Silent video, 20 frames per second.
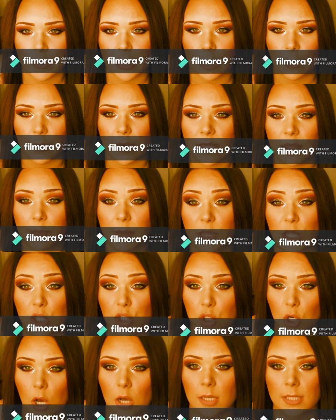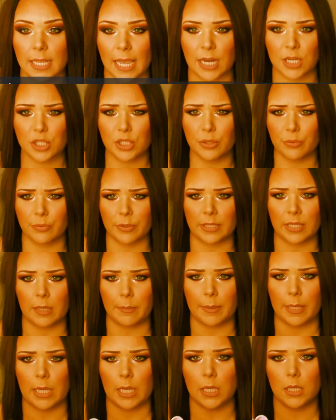play with, but the doll's actually
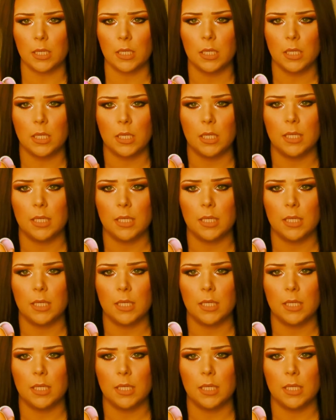really big.